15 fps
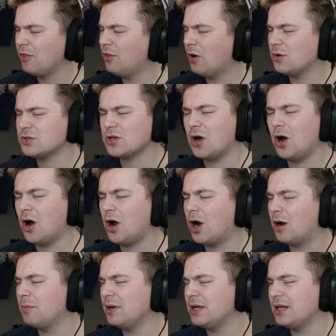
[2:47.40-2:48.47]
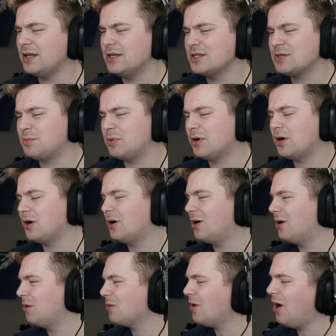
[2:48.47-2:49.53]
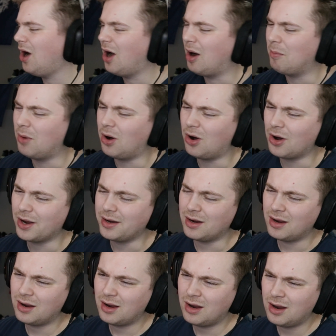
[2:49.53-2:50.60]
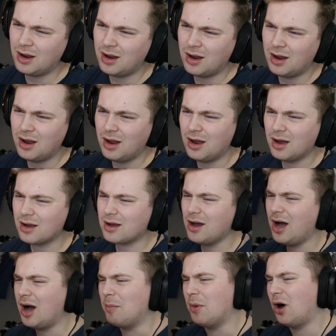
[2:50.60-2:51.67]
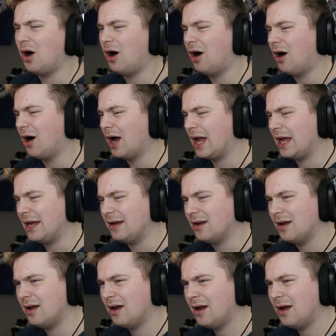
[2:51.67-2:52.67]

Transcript: Those harmonies, bro. Come on. Come on.